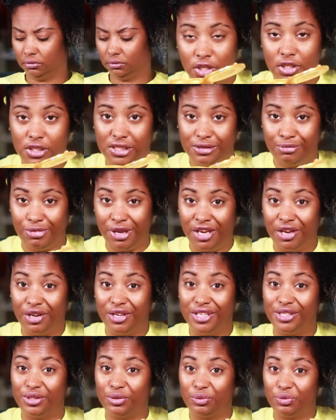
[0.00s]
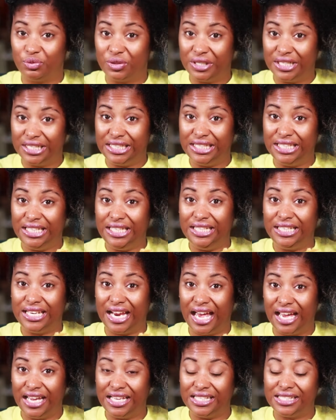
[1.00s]
The smell is really
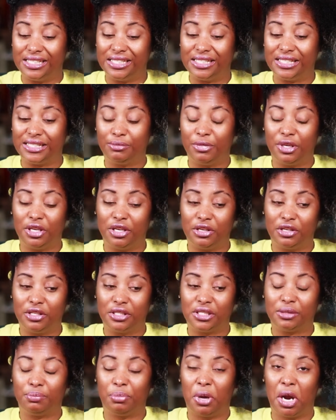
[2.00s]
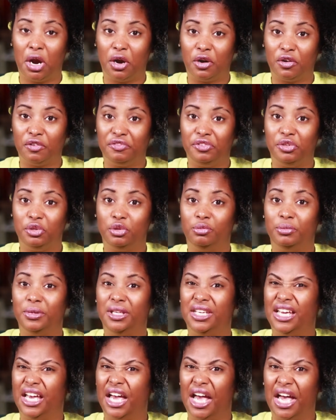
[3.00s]
nice. It smells
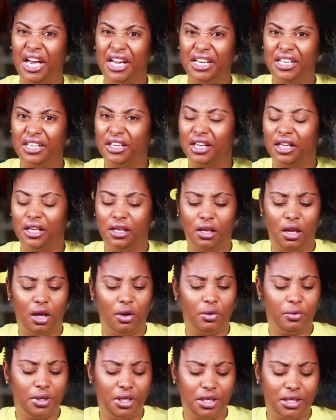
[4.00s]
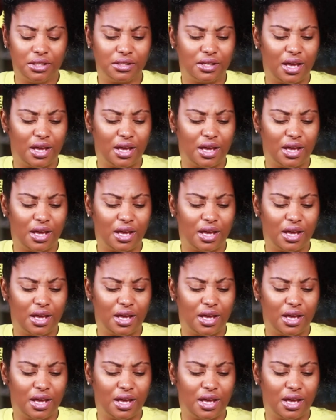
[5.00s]
perfumey, kind of cologne-y.